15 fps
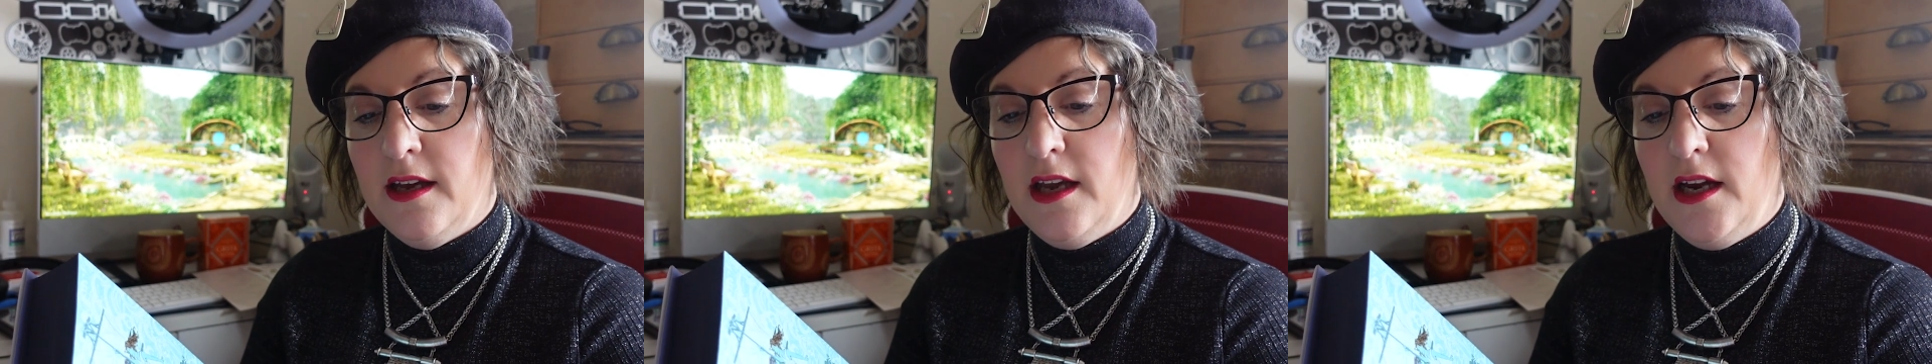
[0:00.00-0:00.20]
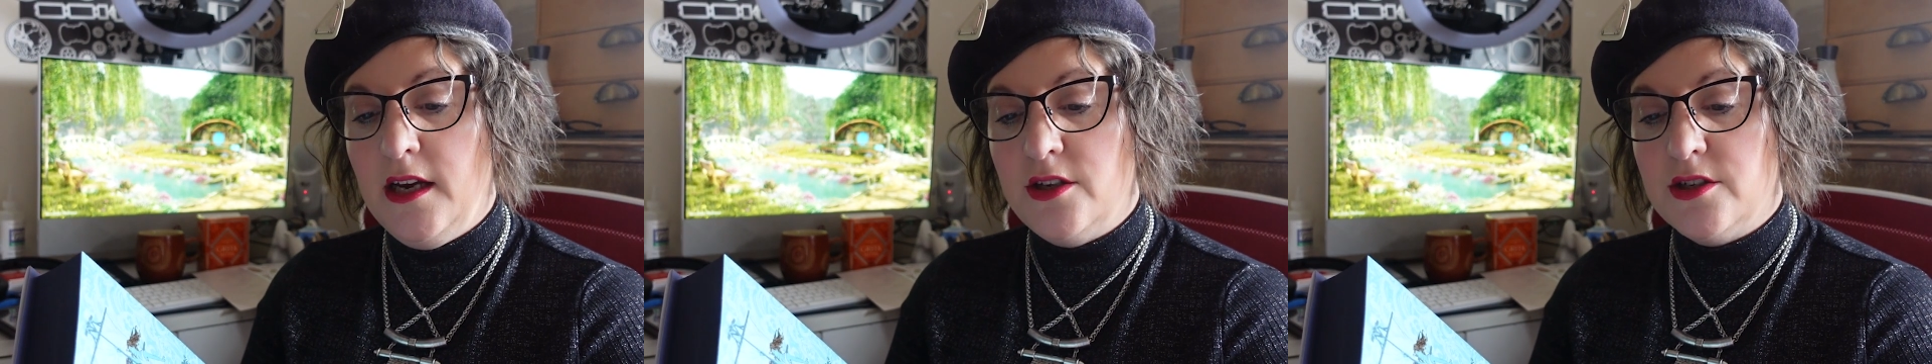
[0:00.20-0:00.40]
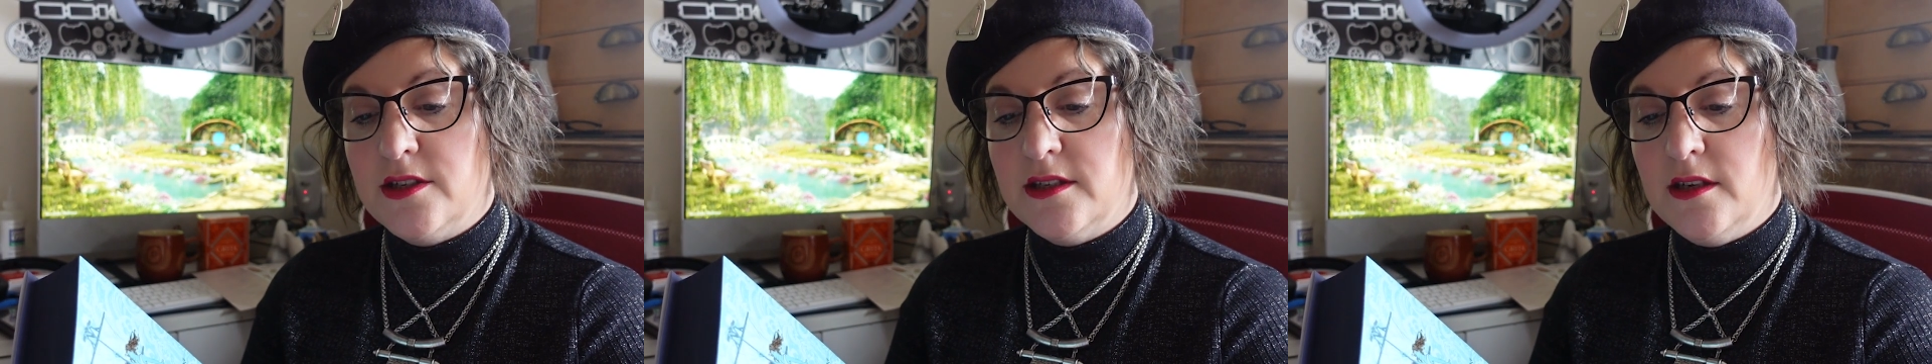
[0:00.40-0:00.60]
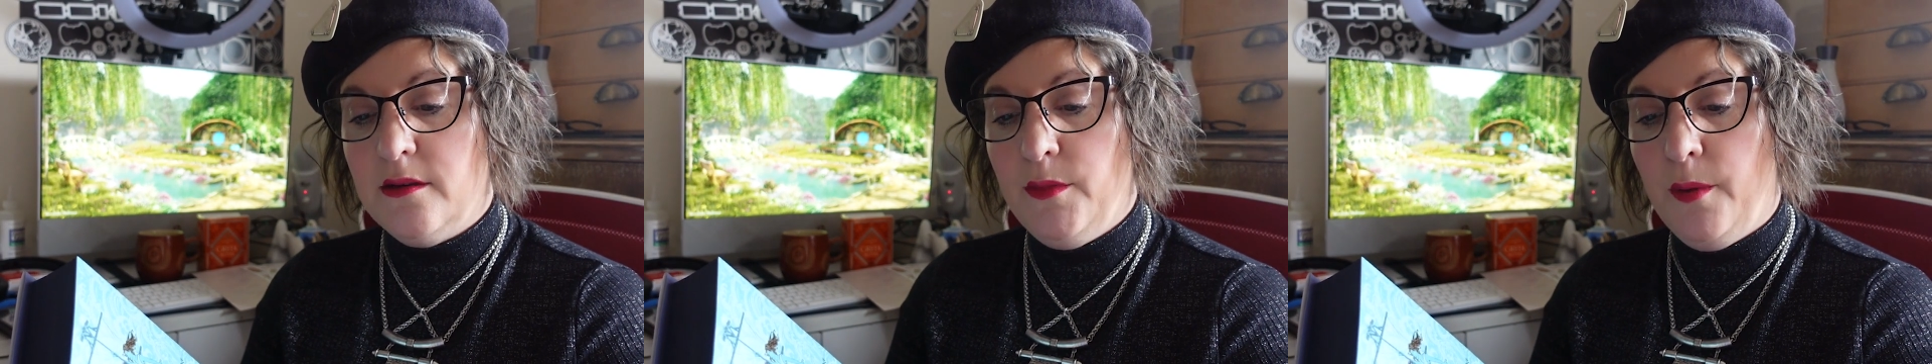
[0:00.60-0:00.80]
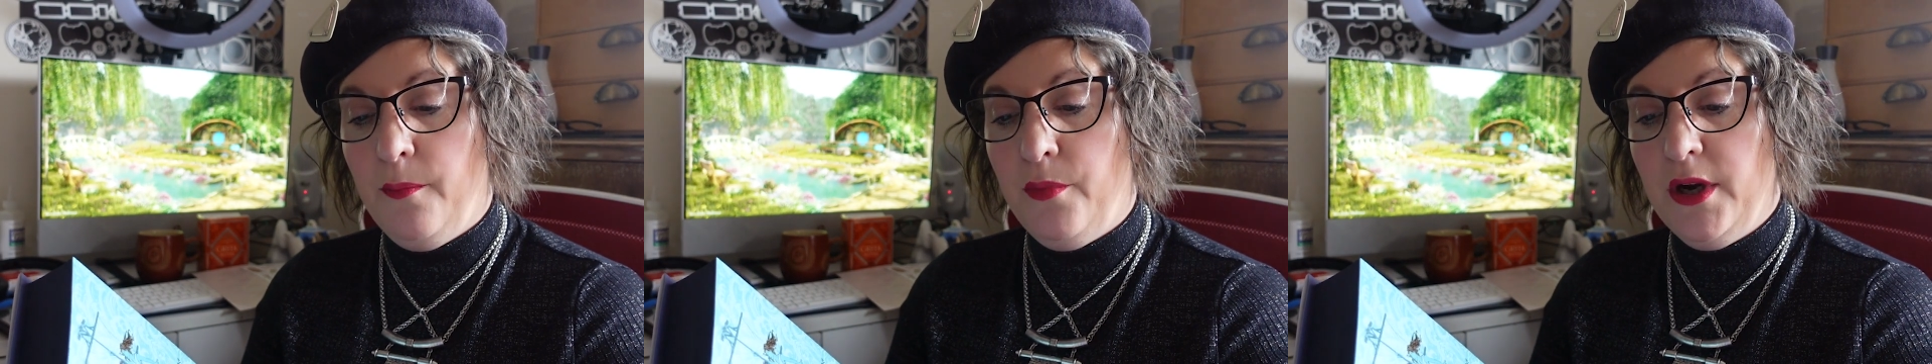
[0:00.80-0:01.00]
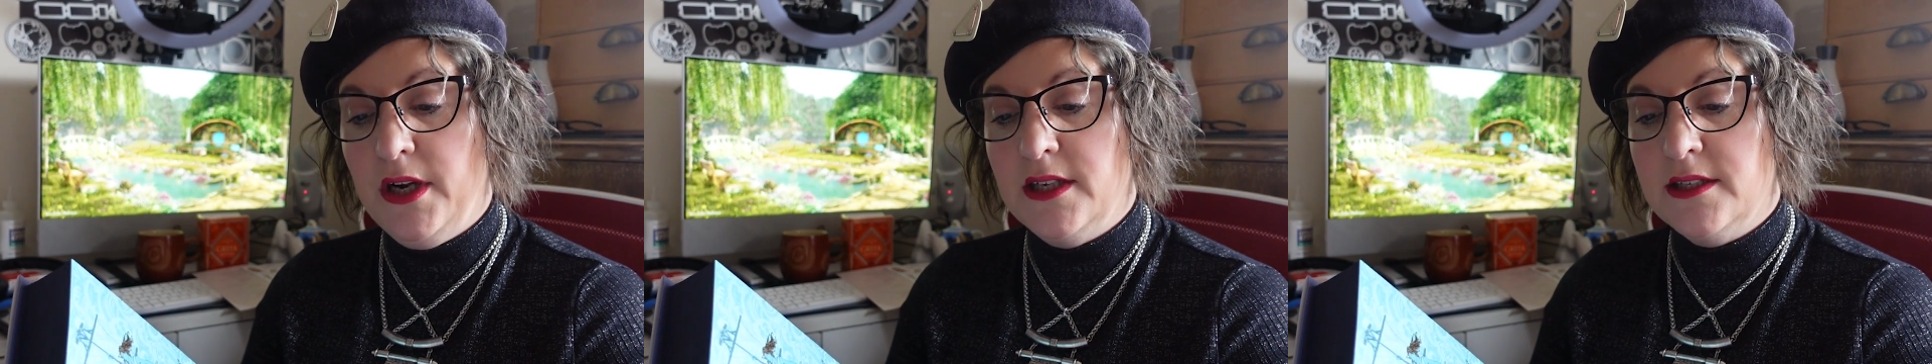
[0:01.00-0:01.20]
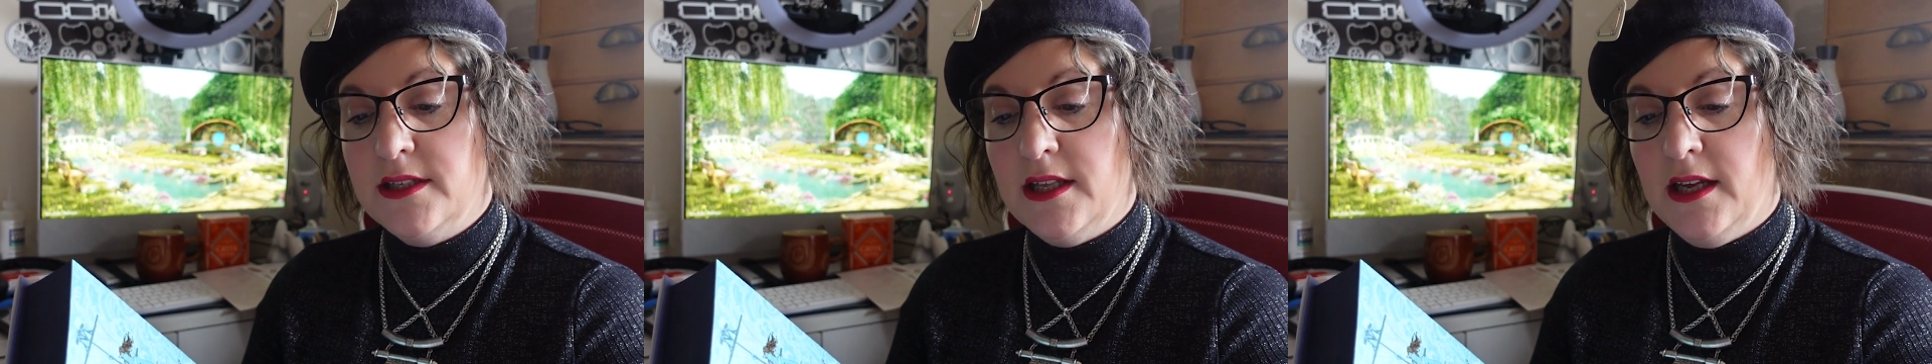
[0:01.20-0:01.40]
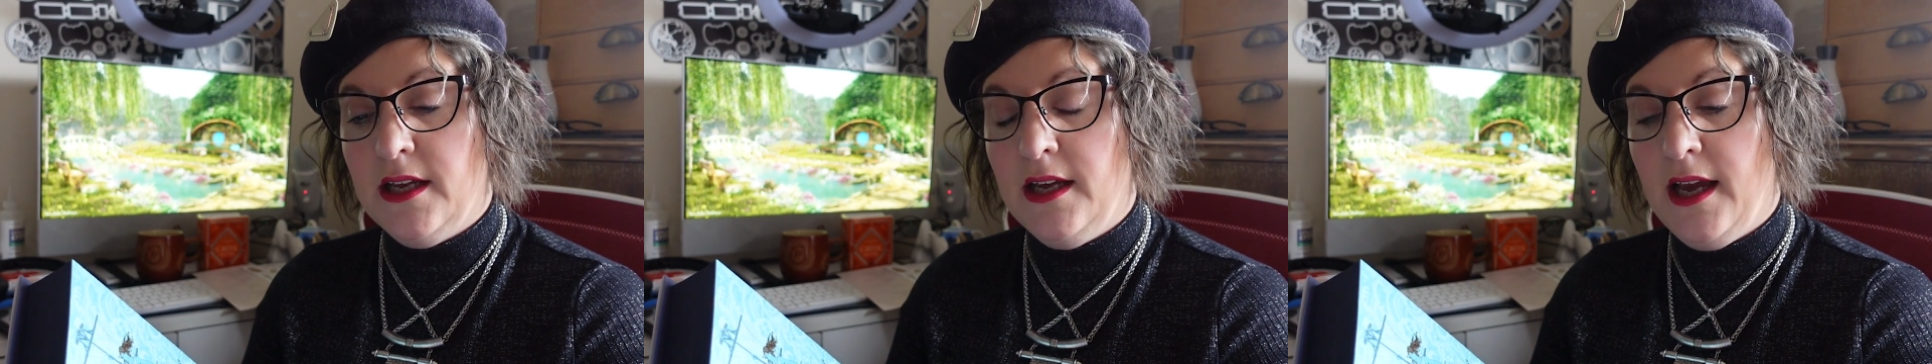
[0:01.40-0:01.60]
each summer brings
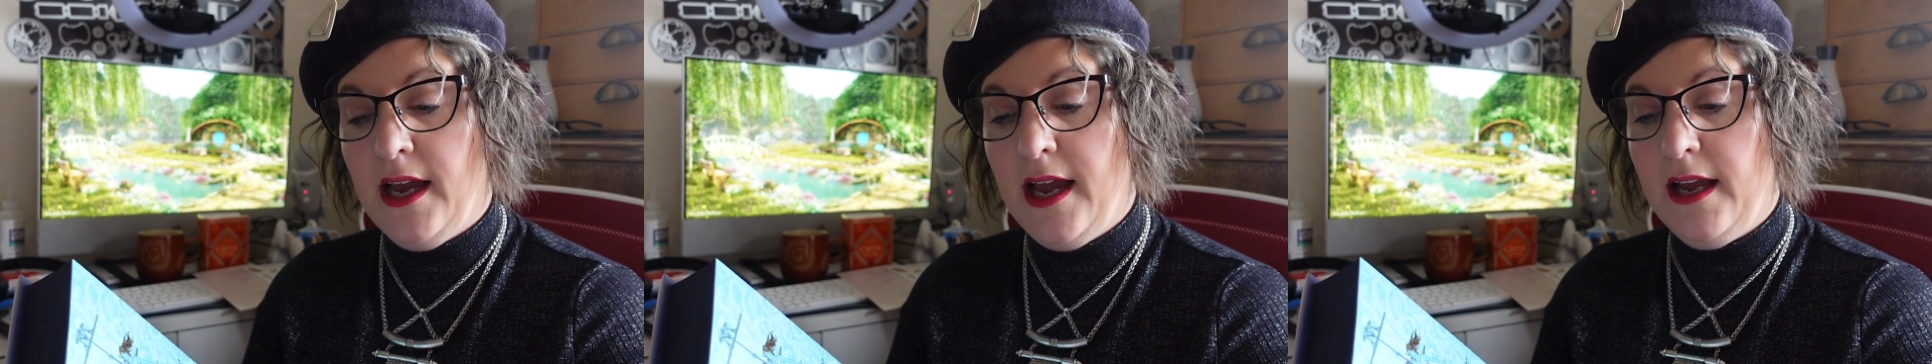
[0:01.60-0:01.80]
the